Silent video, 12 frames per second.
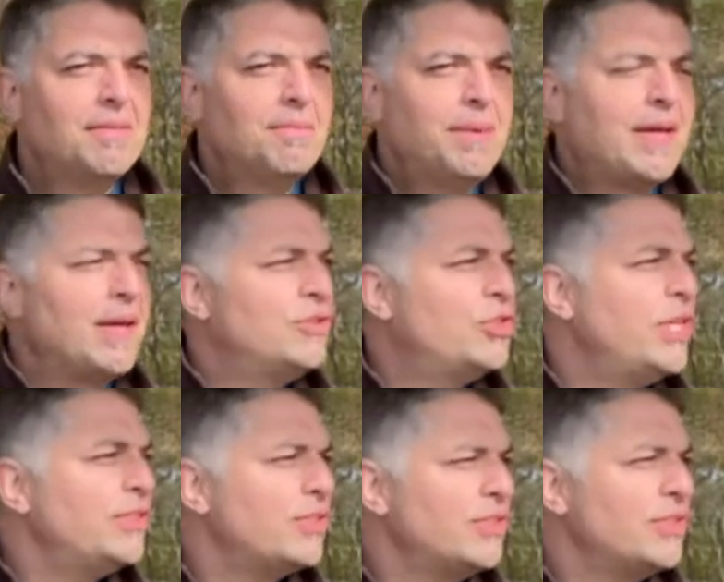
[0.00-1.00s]
Because
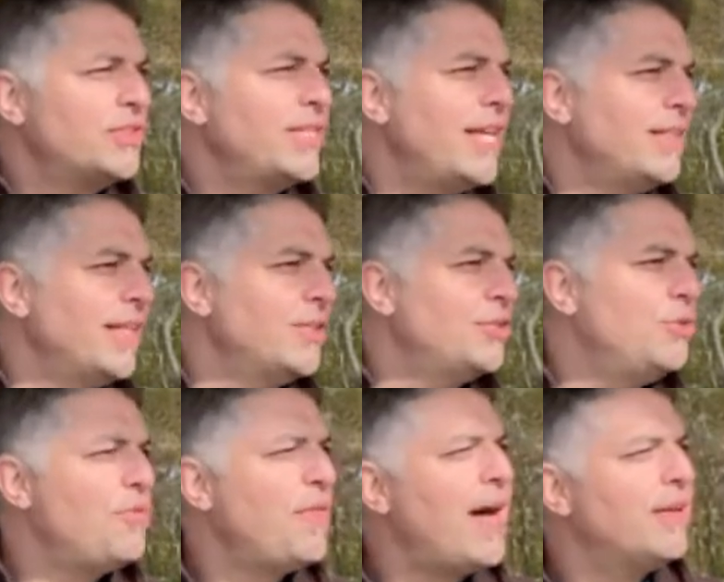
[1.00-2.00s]
Jesus just sent like
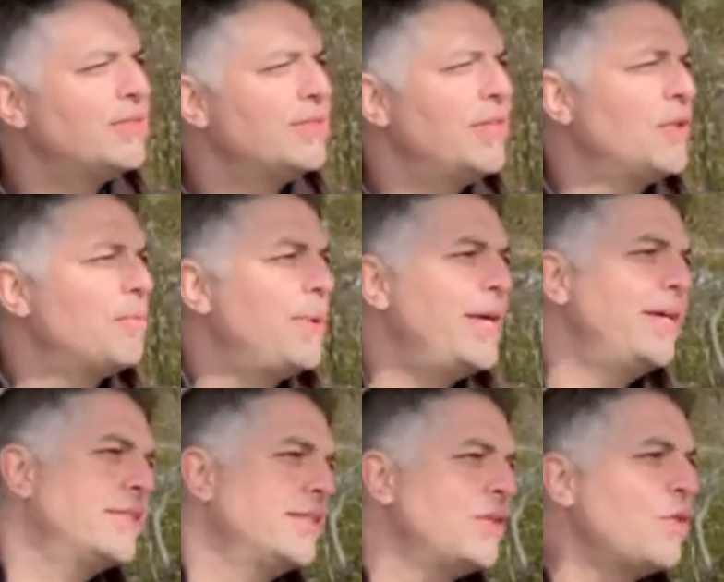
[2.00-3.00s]
2,000 other
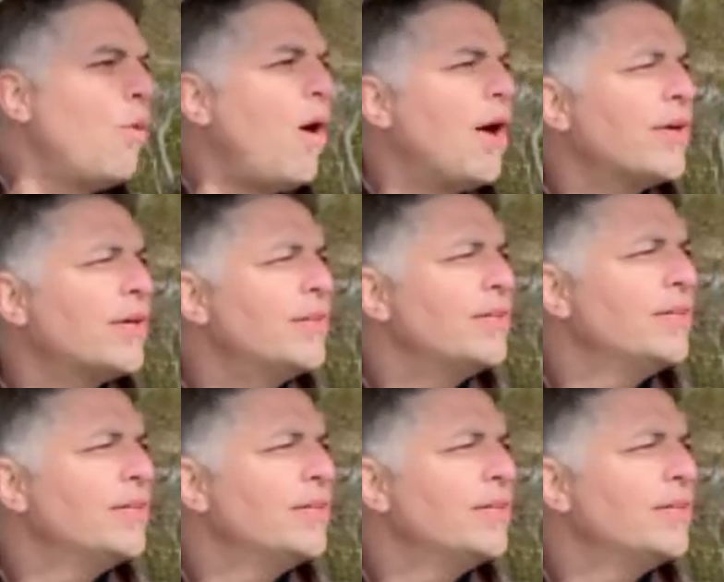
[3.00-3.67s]
pigs into the water.